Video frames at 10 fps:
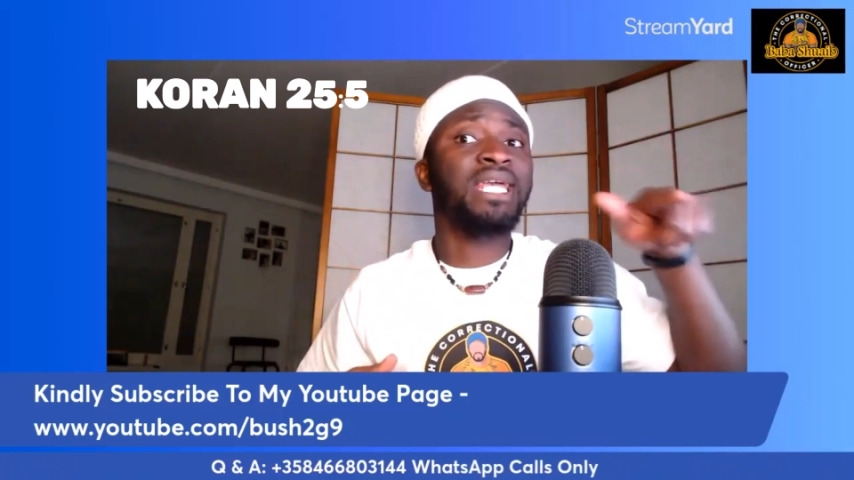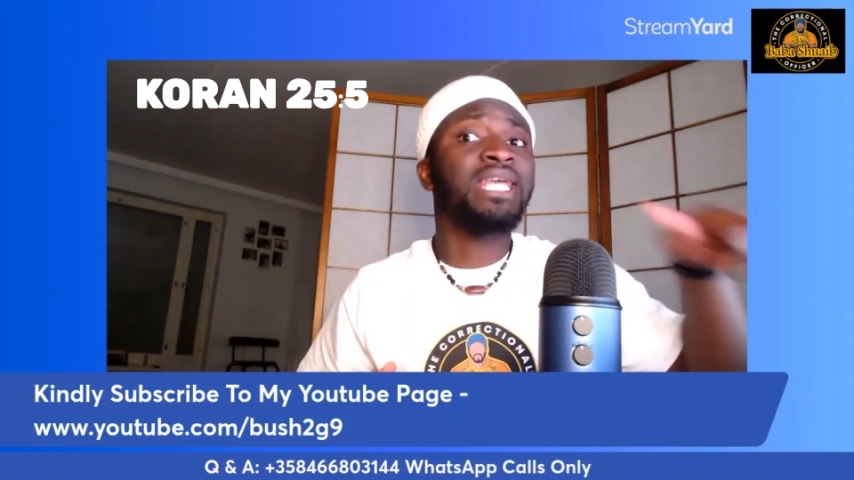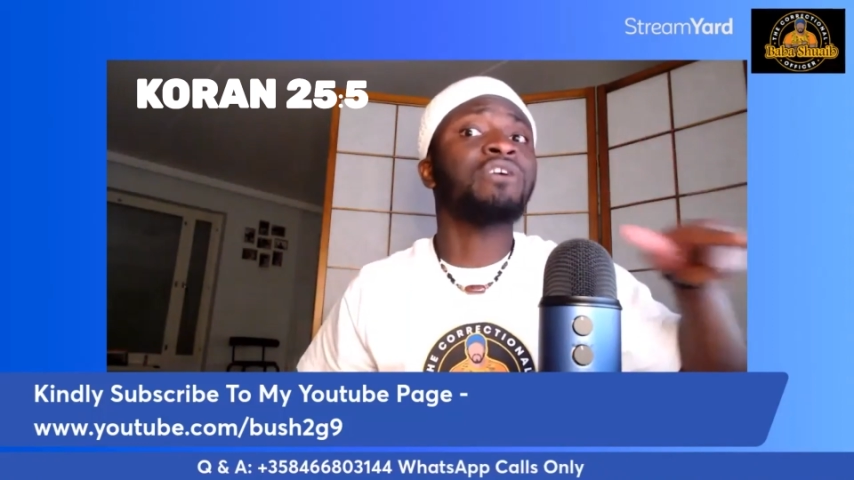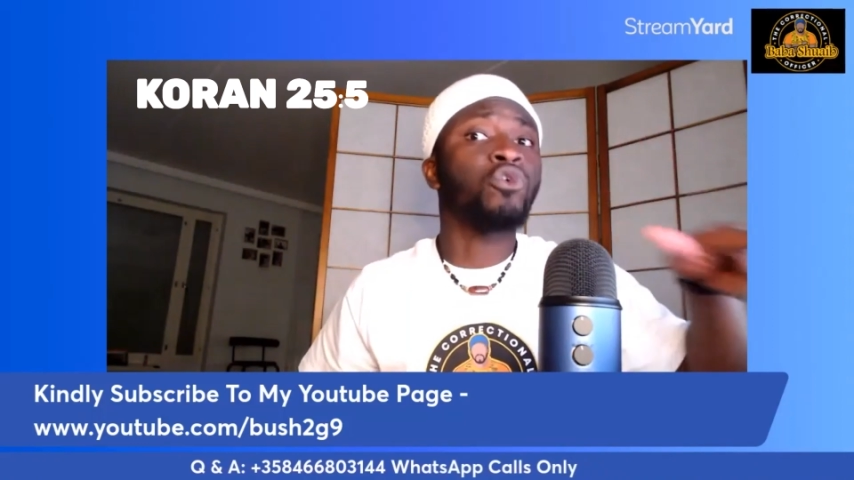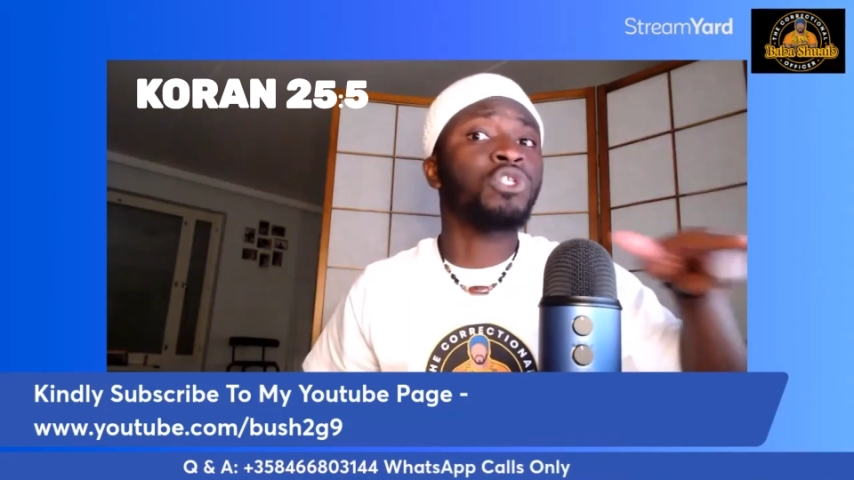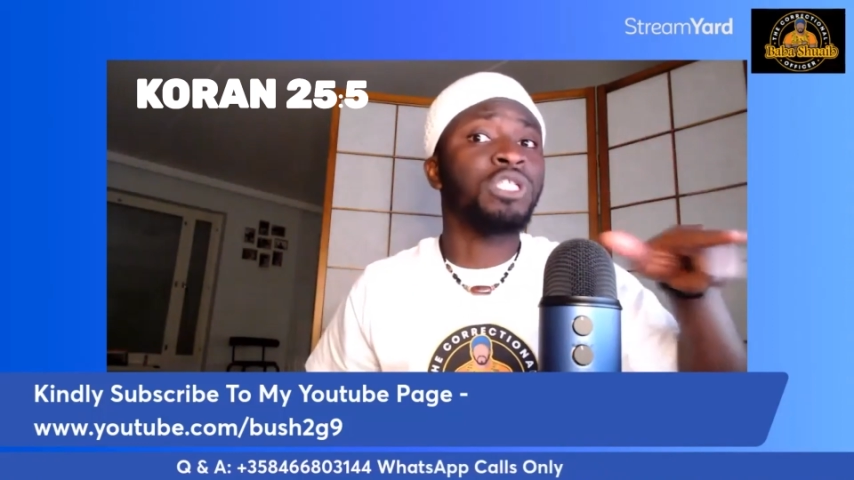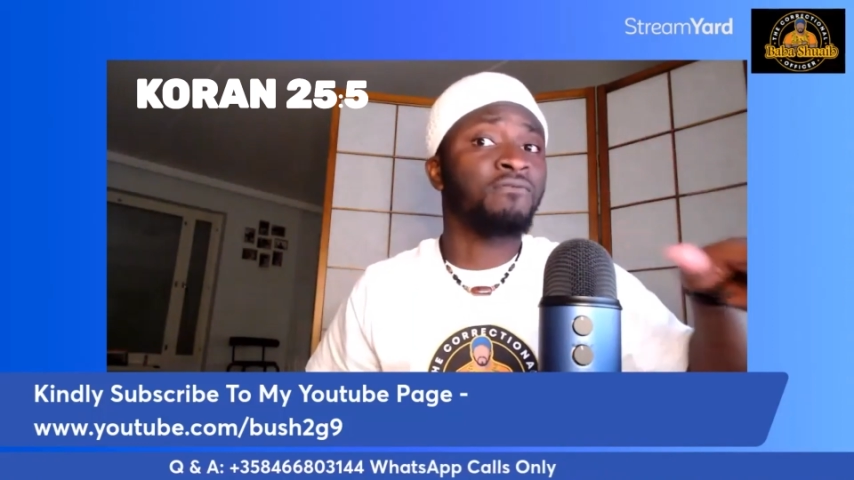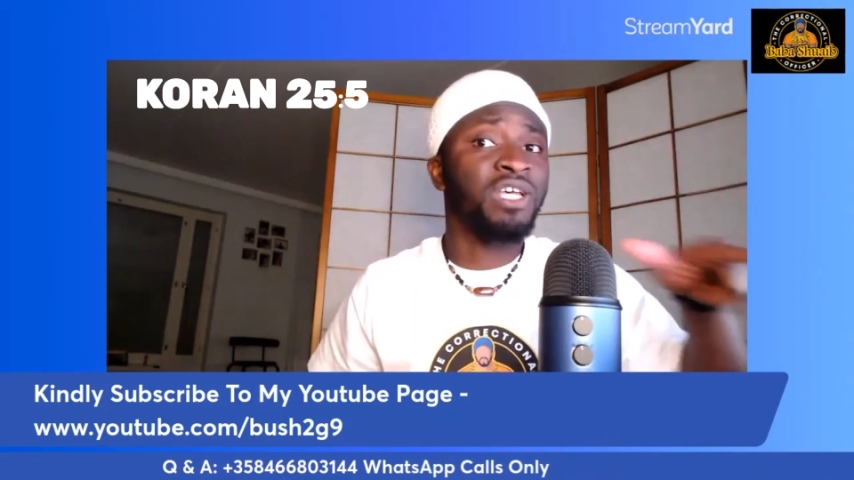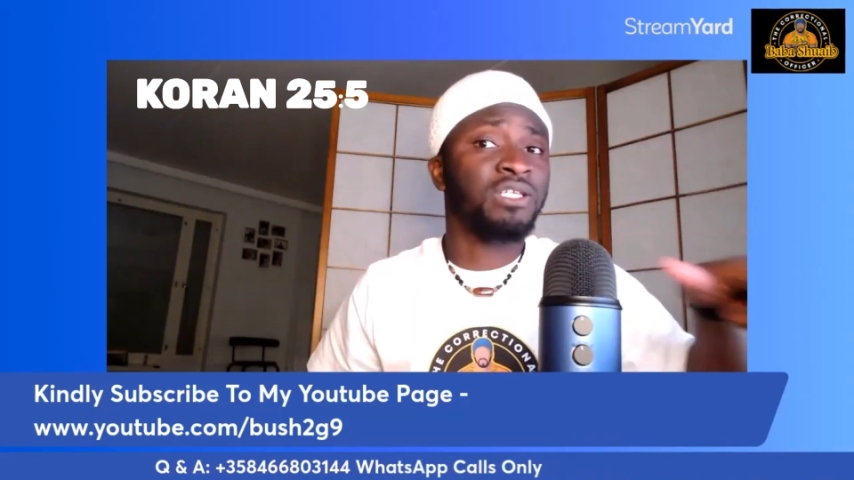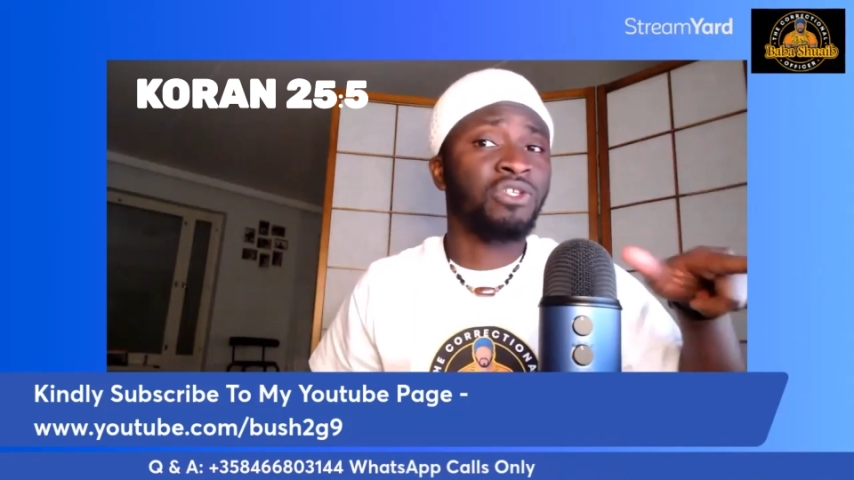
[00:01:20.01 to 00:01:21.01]
he wrote the
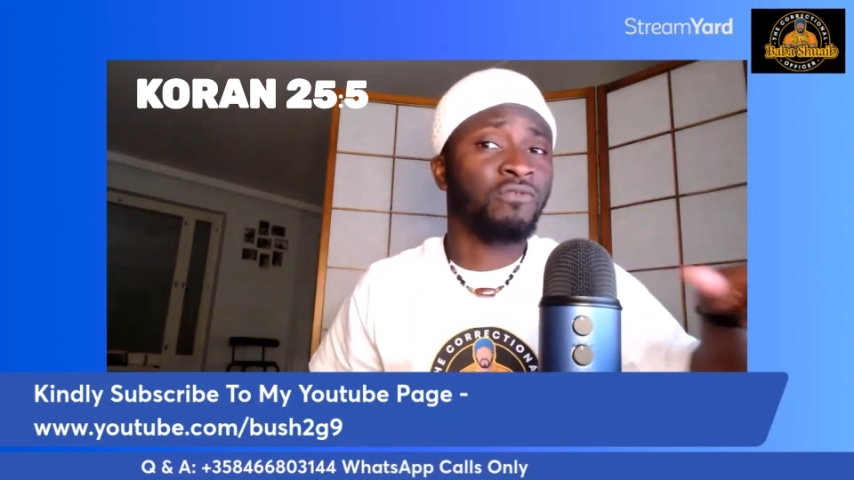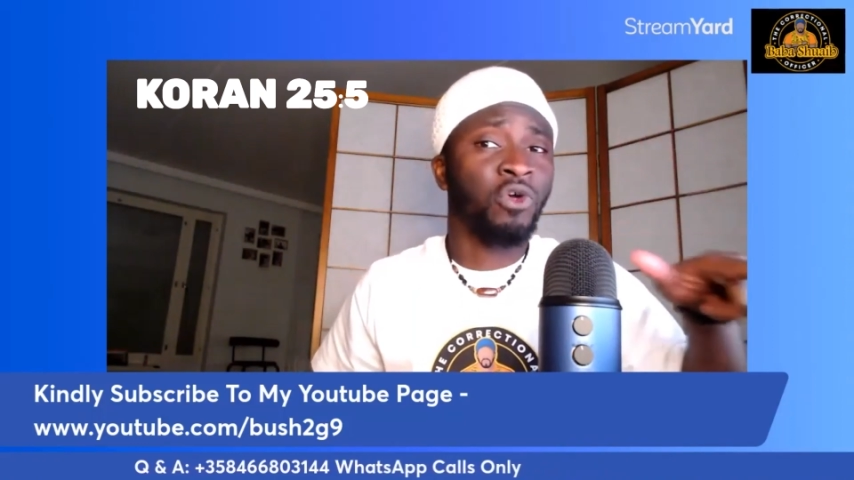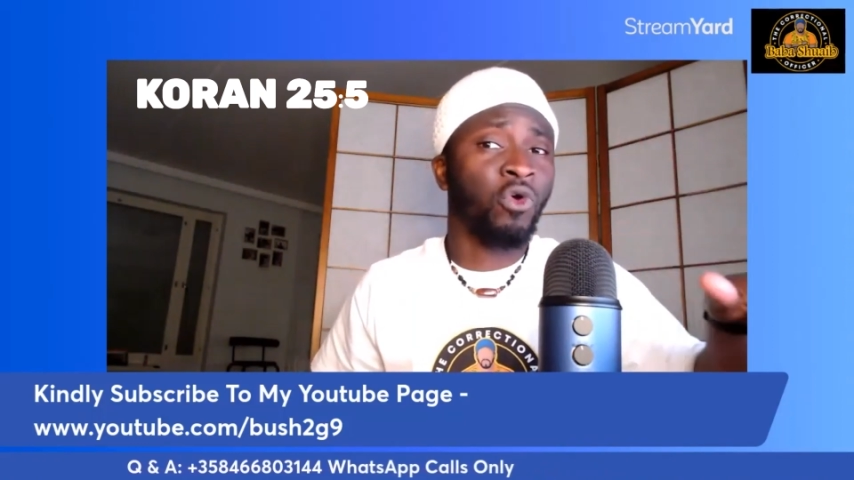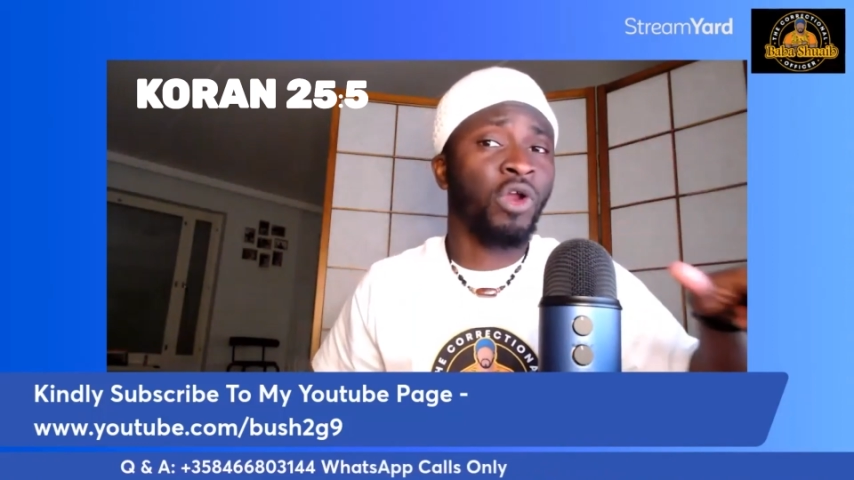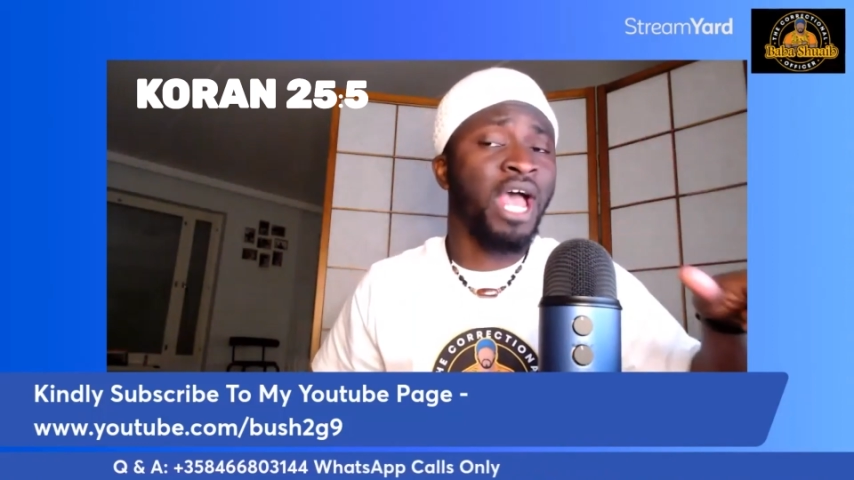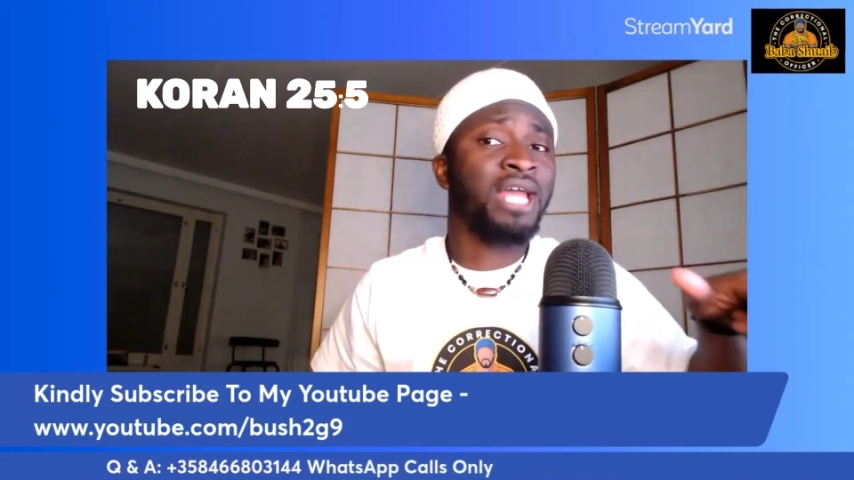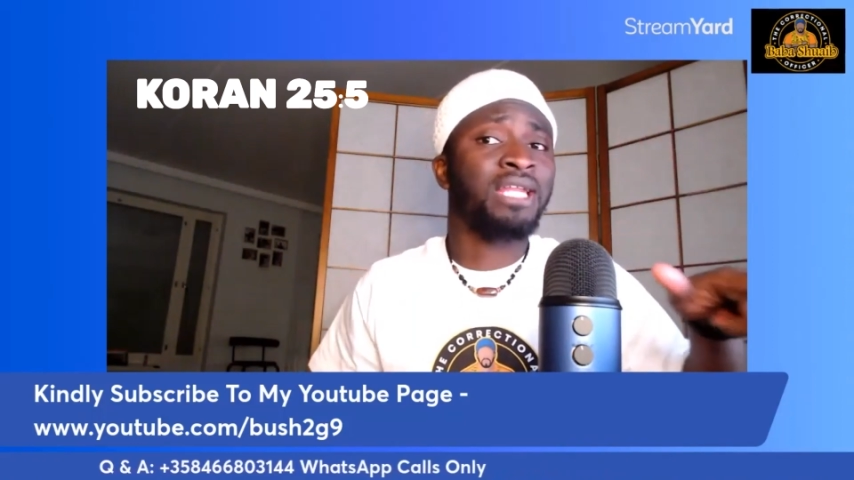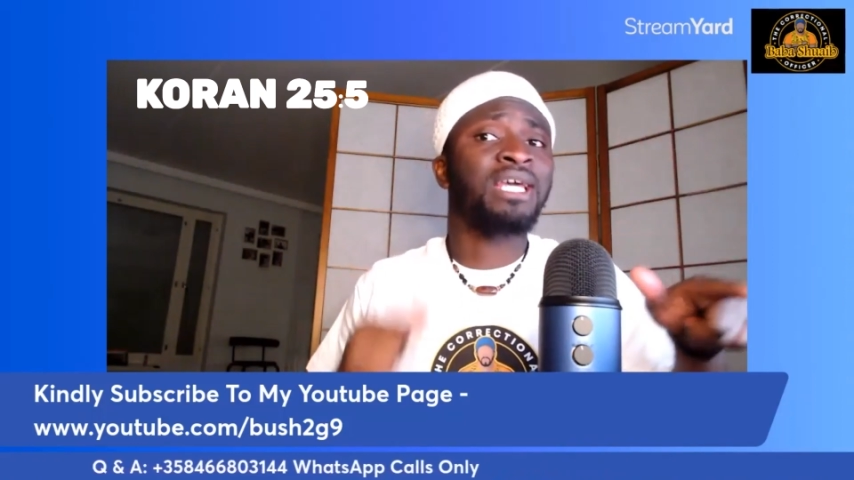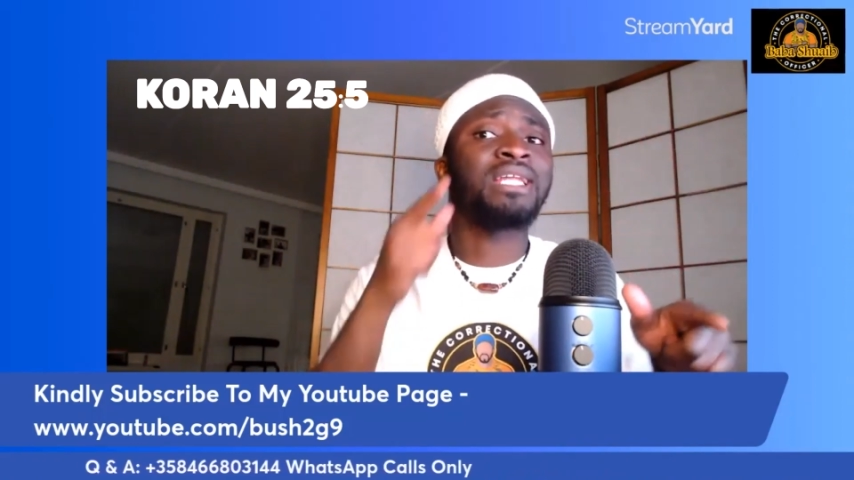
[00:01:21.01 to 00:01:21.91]
verses of the Quran.